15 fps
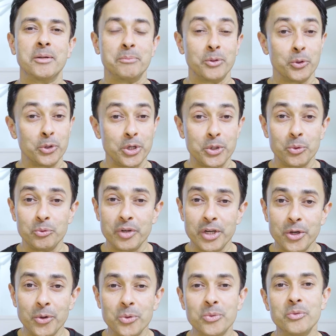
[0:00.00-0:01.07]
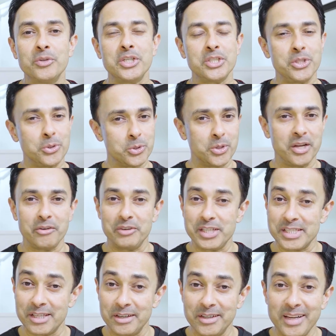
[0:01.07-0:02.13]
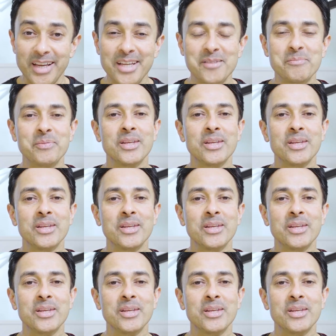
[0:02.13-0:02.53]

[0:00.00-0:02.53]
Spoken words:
I upload a new video, which is usually every Sunday.